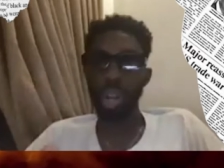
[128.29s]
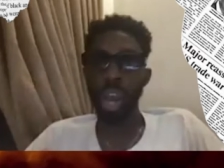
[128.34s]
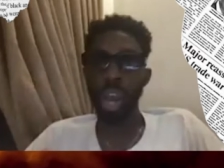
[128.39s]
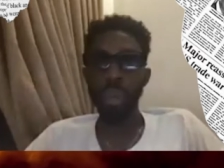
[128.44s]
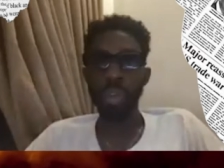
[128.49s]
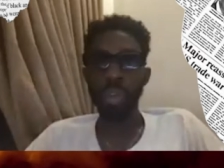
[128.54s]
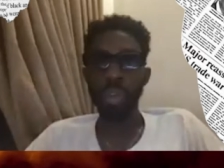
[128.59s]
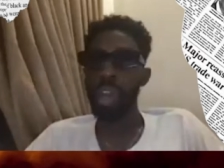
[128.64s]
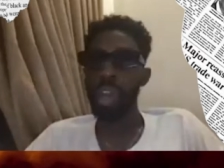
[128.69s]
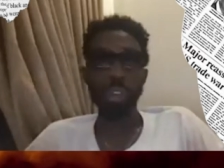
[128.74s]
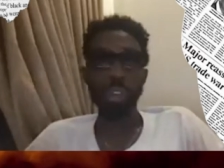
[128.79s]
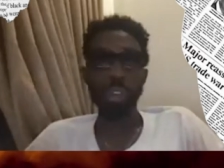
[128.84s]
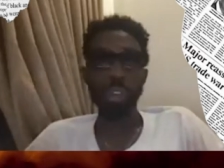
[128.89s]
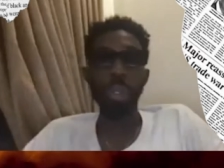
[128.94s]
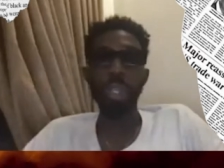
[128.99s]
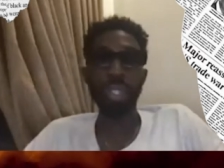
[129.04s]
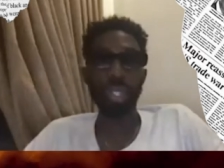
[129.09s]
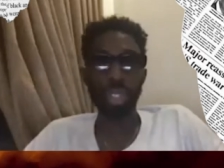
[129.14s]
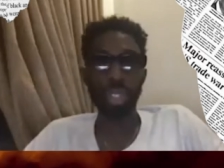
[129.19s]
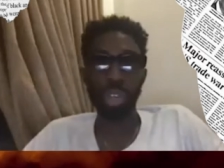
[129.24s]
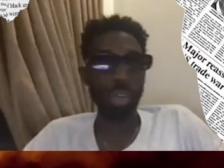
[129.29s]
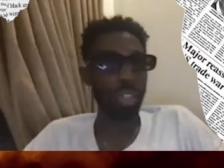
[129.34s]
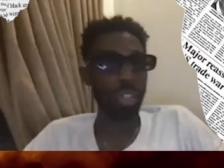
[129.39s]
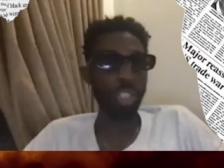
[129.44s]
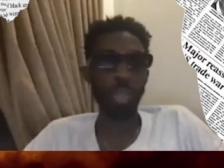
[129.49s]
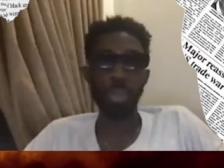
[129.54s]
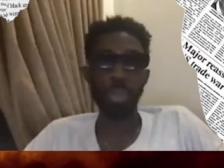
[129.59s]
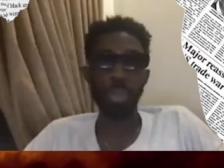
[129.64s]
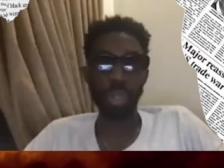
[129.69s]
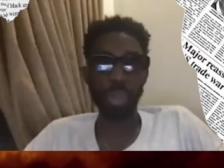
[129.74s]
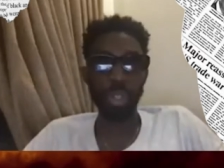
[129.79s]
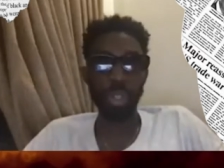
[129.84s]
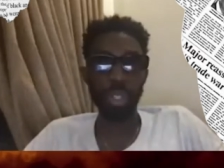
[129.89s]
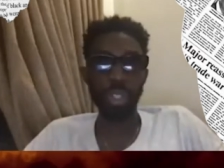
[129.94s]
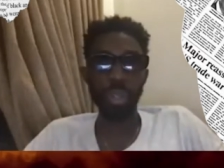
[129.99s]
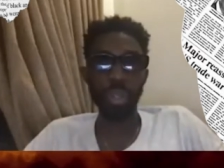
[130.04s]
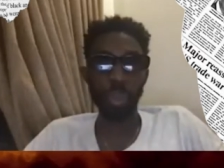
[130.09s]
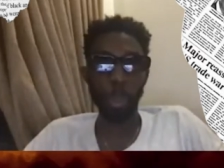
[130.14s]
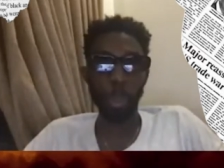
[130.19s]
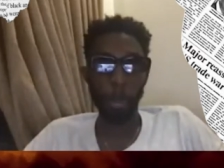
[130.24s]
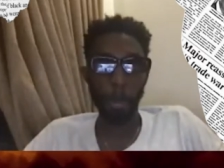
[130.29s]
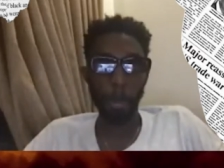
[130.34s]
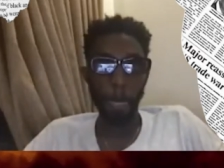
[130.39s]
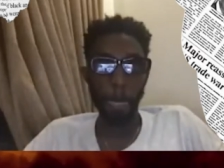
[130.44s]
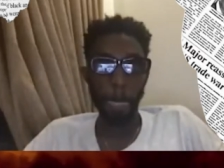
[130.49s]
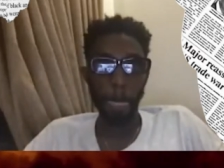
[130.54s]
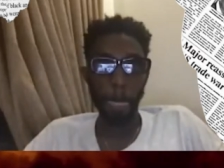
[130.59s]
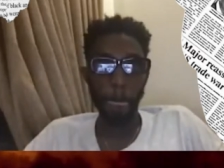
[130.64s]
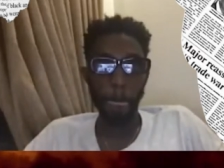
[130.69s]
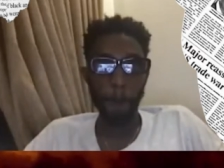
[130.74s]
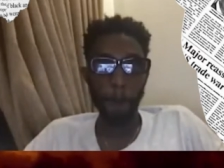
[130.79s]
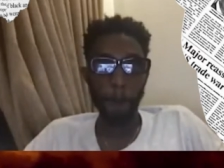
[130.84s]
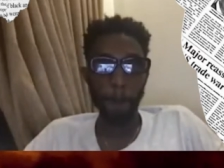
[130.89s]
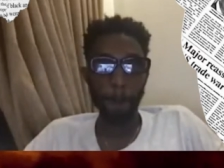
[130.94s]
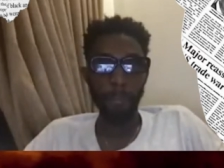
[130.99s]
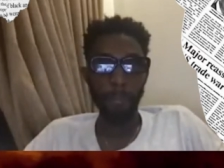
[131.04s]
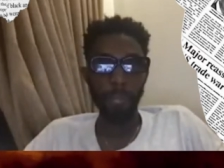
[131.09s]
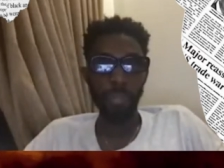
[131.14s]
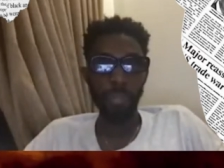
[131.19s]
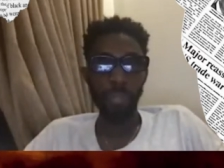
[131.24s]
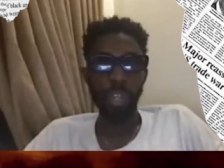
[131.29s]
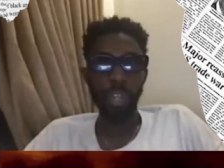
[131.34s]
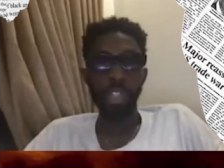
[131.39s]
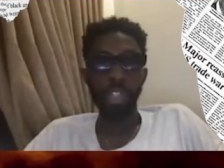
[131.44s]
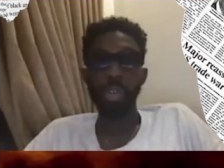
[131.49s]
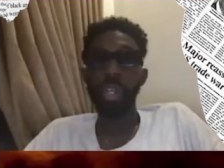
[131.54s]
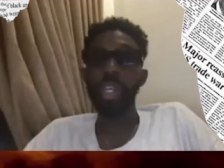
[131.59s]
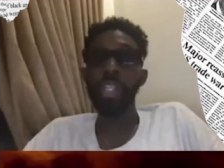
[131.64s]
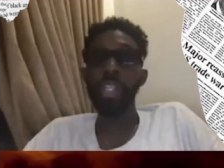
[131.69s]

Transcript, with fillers: out now, and they'll play the song or something crazy. Mm. So they